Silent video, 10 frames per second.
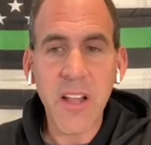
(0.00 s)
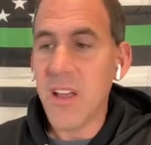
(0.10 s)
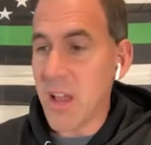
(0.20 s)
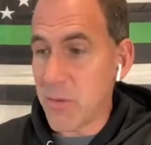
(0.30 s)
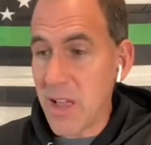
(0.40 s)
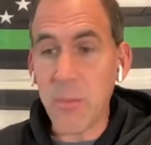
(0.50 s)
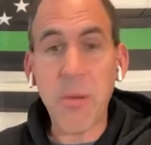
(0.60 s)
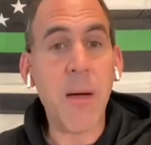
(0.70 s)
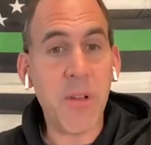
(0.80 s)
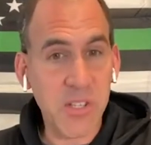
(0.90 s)
and we have
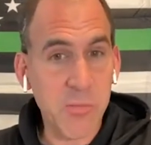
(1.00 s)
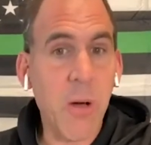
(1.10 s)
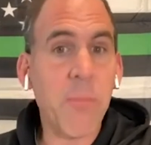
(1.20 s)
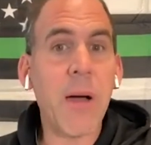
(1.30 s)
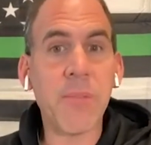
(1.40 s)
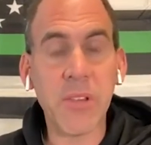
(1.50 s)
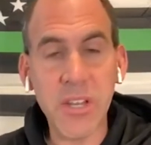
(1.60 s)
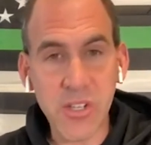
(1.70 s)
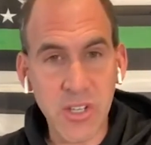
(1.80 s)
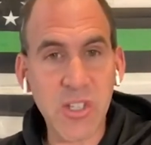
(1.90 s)
a small
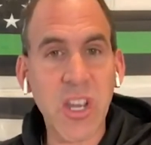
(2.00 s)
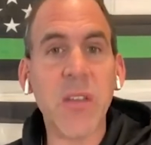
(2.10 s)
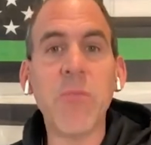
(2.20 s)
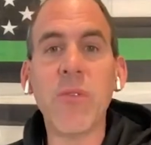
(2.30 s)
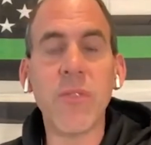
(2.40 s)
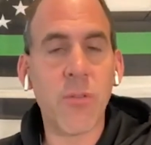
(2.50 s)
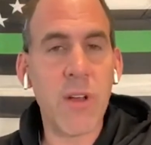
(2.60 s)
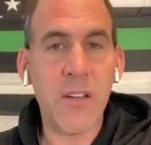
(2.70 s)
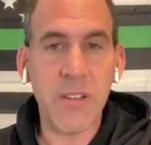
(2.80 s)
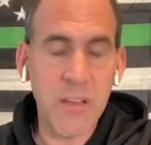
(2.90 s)
population that's kind of moving
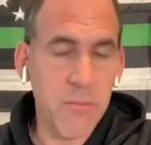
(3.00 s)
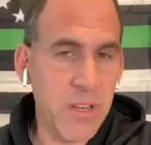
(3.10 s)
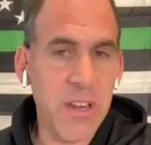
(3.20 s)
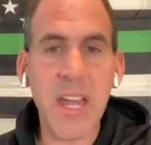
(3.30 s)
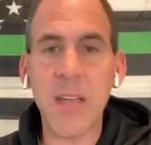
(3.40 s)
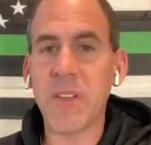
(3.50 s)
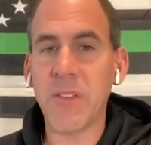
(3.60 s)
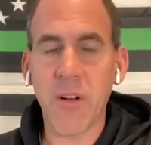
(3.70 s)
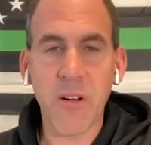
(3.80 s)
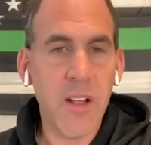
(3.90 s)
around, and they've been named, and
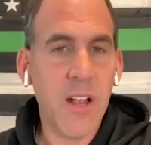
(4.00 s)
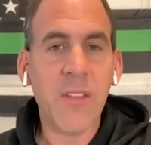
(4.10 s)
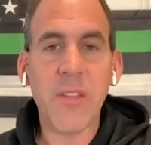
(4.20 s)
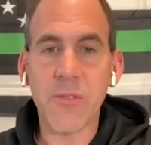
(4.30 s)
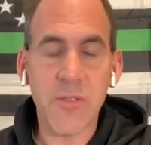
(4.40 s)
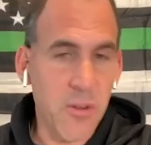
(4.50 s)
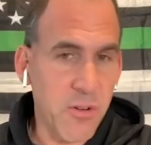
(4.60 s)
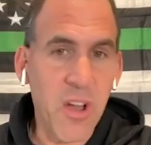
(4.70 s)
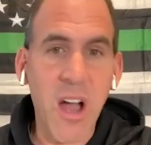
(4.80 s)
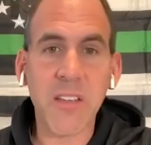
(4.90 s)
they're
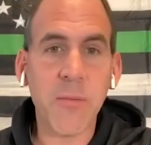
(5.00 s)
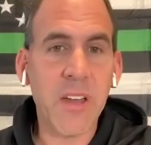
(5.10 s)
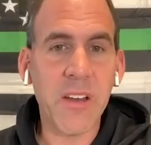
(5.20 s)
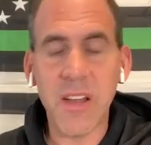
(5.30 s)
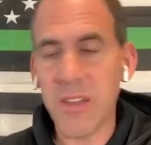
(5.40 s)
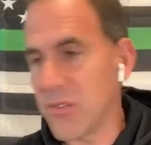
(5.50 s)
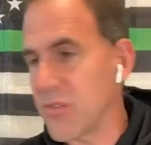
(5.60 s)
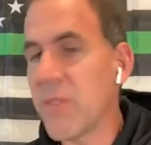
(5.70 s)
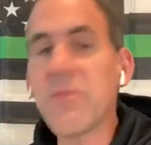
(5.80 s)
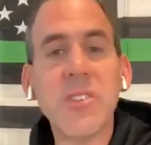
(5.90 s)
documented, and they're
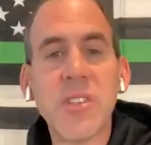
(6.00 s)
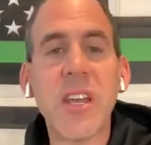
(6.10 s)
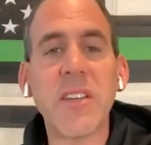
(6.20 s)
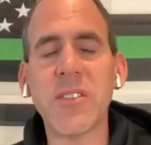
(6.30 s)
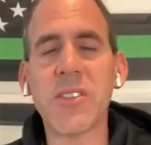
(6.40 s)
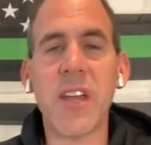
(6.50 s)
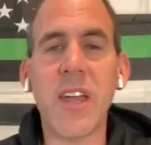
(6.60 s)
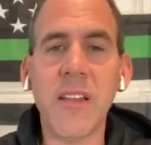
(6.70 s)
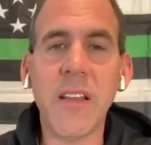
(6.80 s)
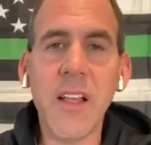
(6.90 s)
drifting state to state.